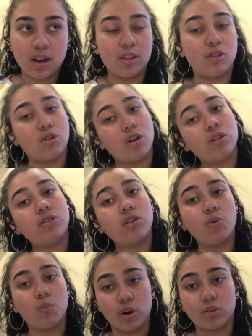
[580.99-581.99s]
And it's
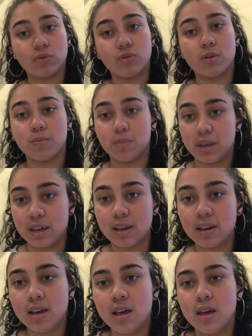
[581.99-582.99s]
honestly worked for
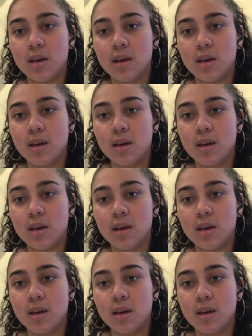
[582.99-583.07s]
me,